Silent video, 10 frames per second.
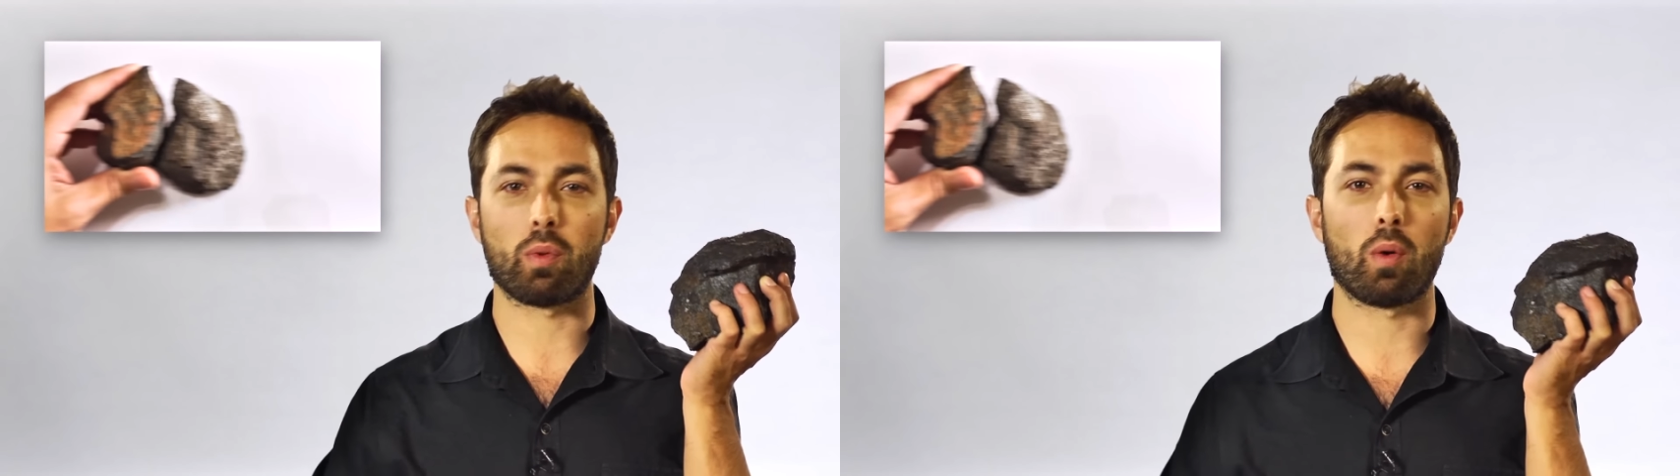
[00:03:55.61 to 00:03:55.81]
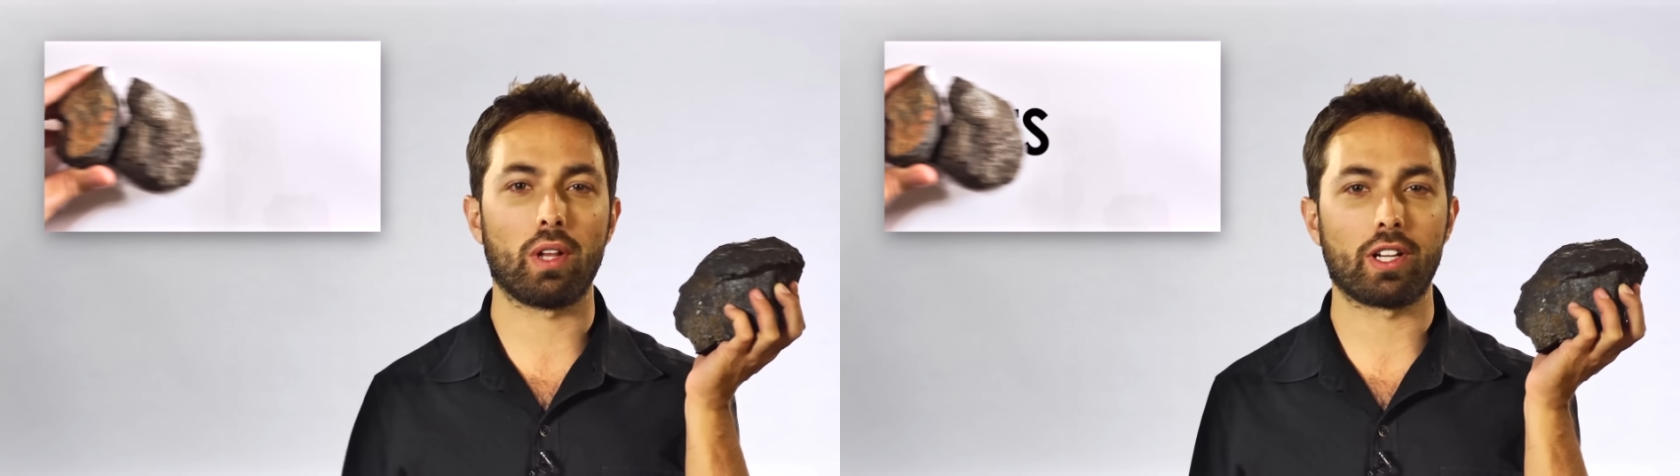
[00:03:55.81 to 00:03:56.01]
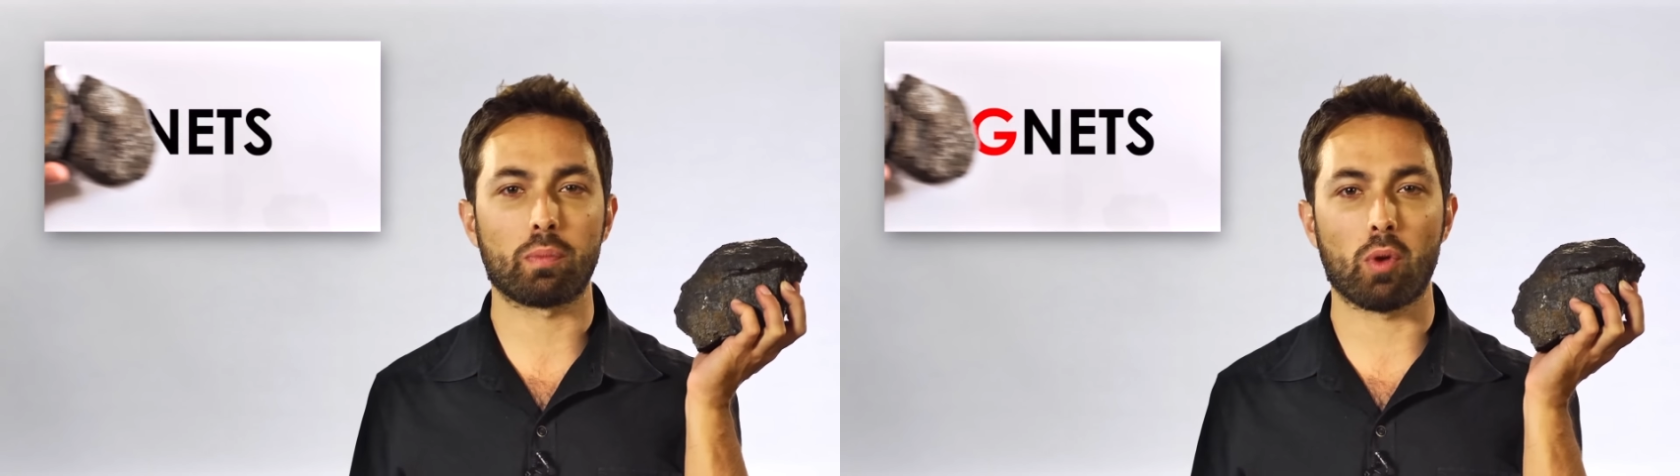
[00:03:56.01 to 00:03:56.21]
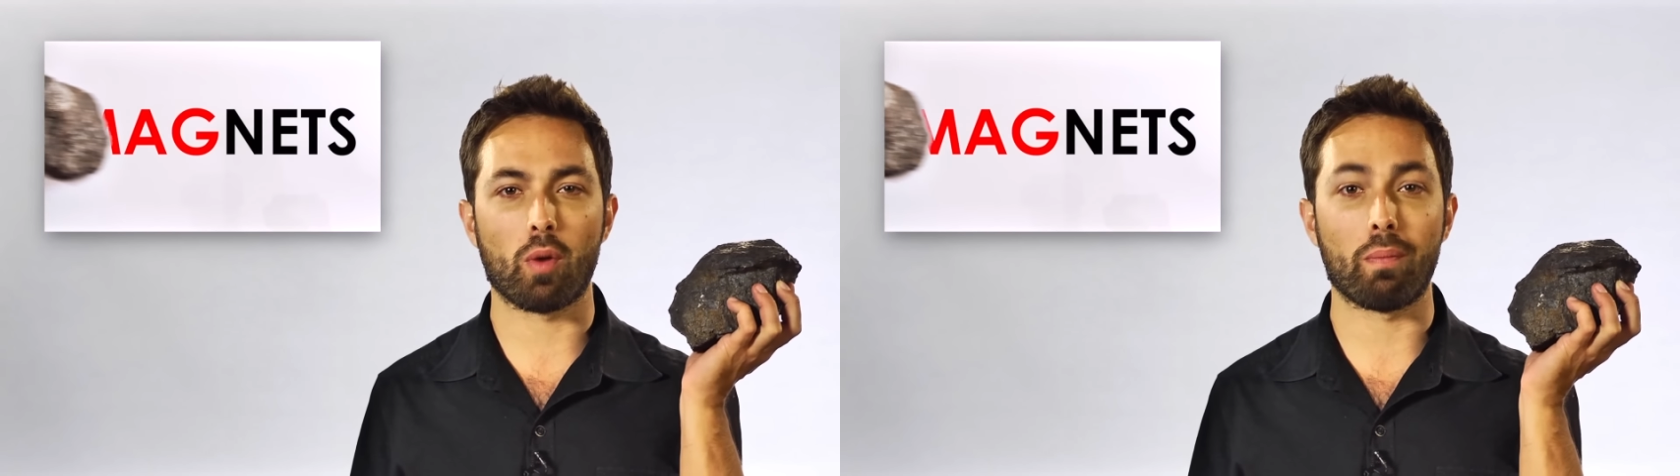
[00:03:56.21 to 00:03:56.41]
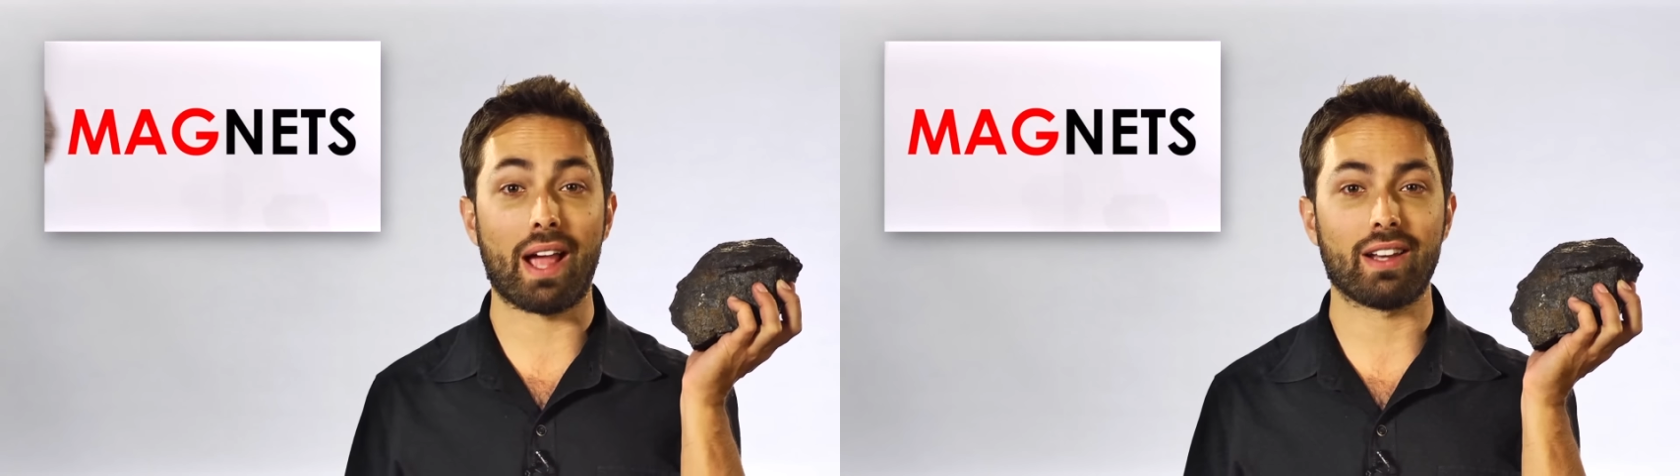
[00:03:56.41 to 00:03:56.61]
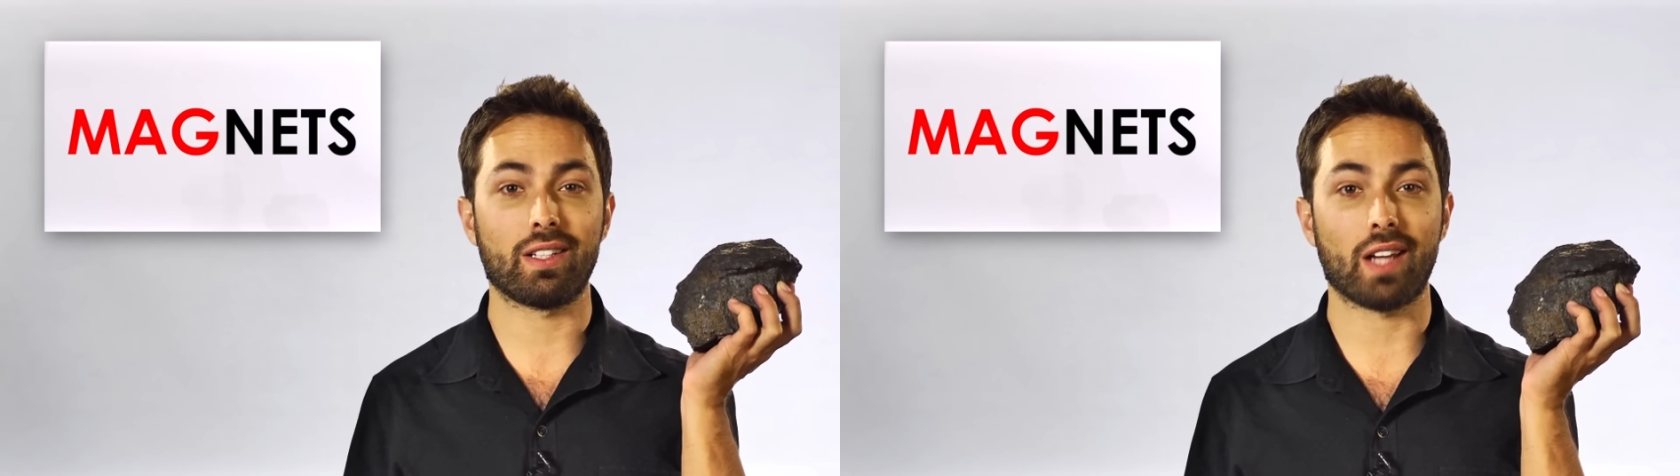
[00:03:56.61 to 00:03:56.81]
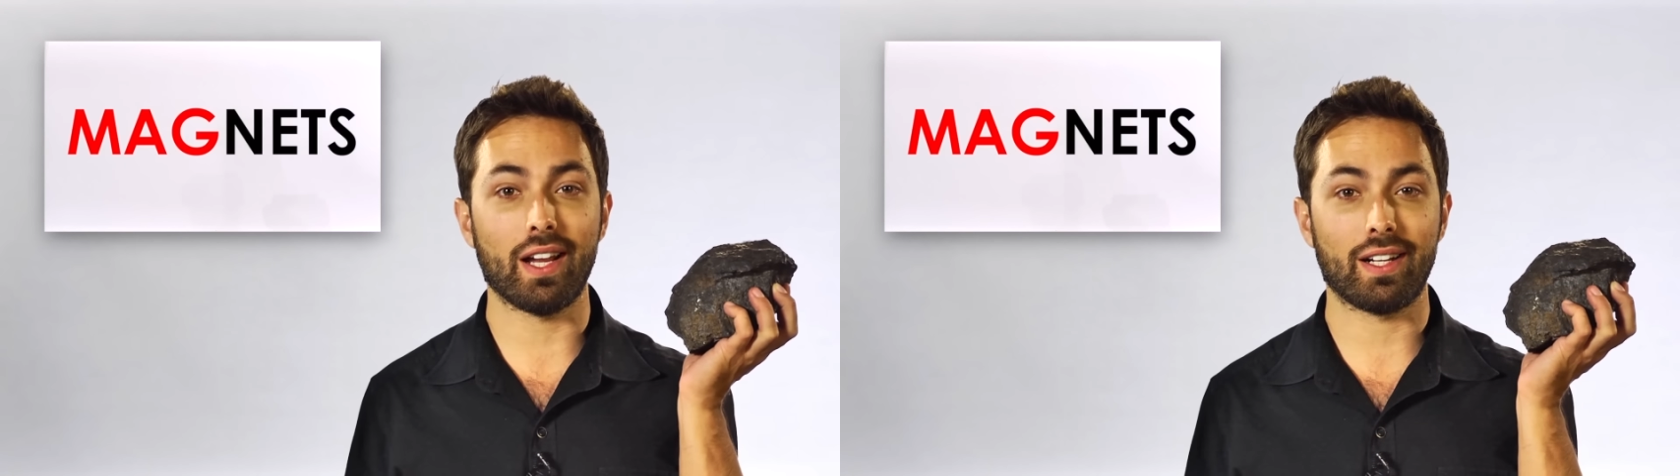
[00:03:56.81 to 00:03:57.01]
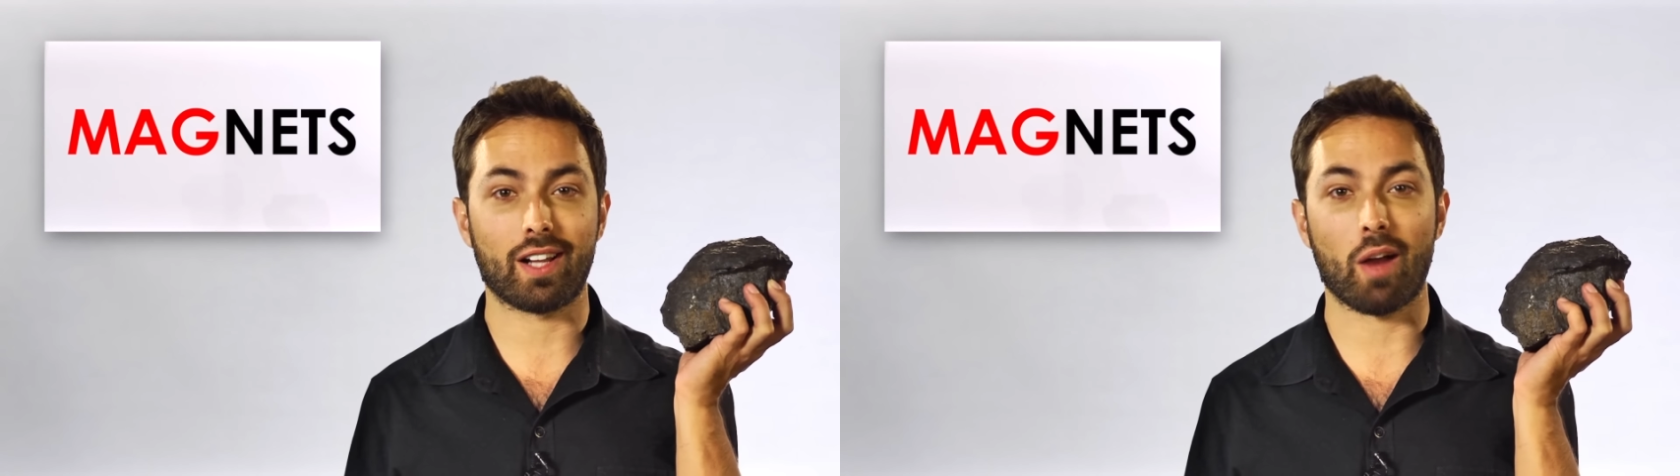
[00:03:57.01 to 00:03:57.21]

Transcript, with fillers: where we'll explore magnetite,